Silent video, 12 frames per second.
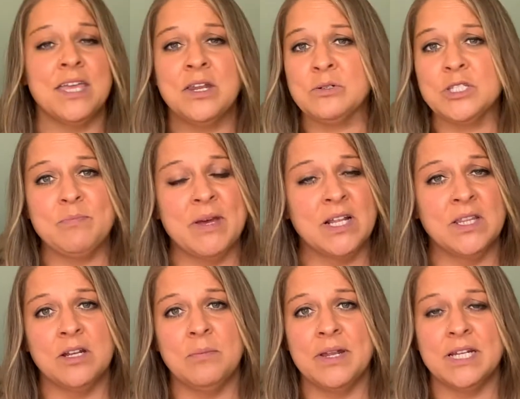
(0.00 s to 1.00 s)
spend a
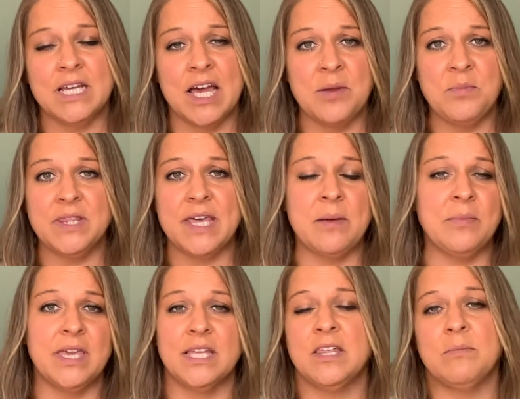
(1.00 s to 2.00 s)
little bit of time with them and
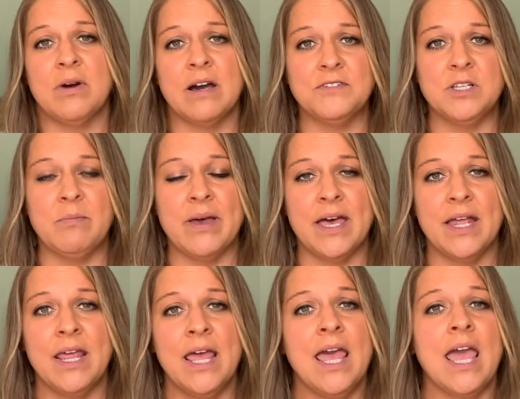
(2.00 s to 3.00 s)
get them off to bed.
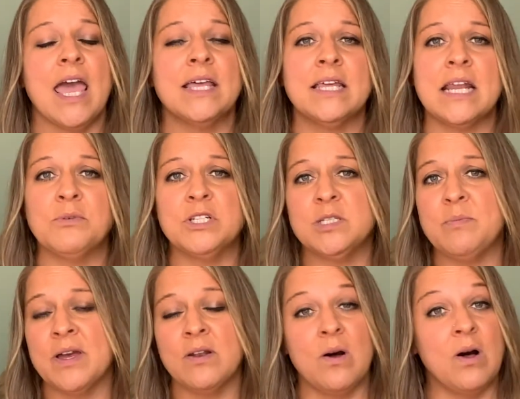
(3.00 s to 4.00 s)
And then I would
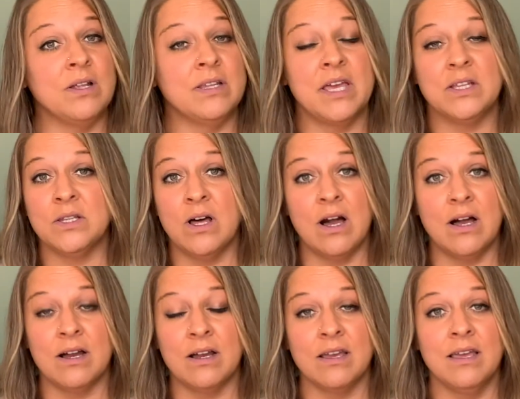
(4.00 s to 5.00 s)
spend all night
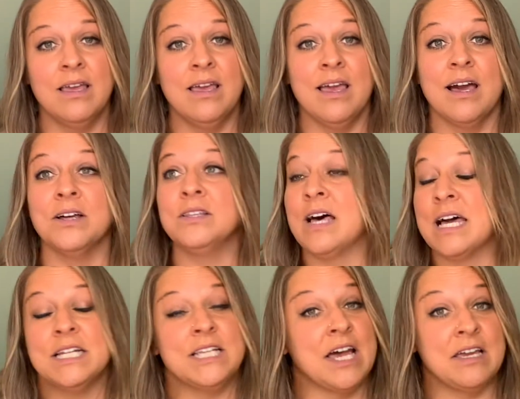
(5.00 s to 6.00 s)
long, a lot of
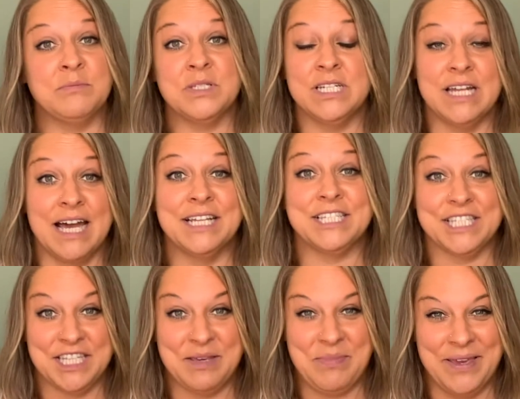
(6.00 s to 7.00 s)
times not
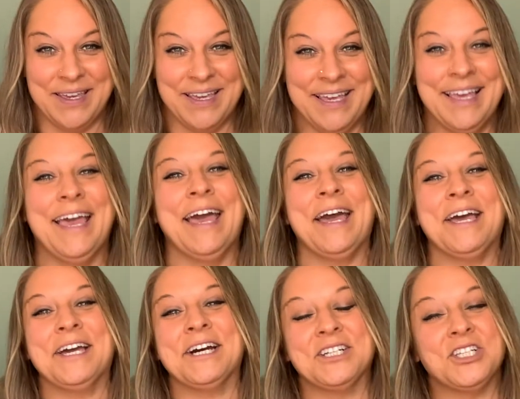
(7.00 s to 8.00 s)
sleeping,
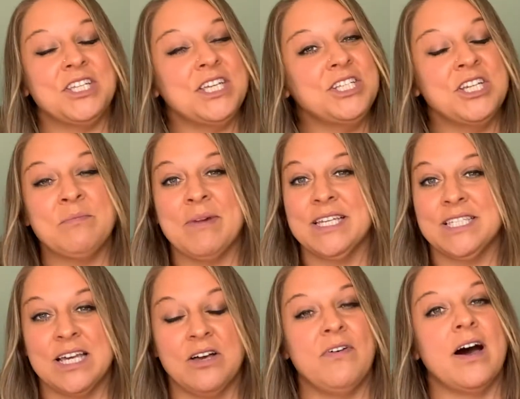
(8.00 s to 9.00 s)
teaching
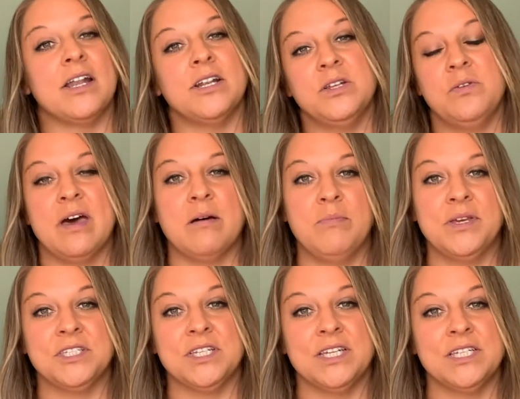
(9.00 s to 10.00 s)
myself how to do that
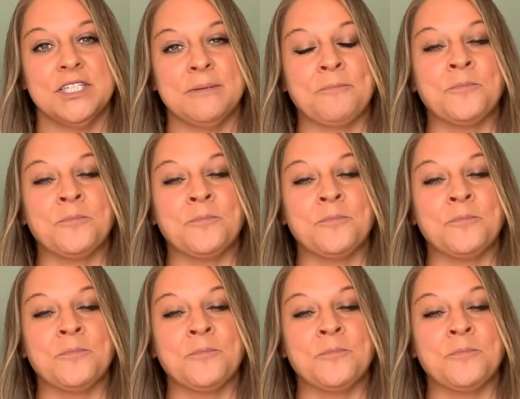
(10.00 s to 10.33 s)
business.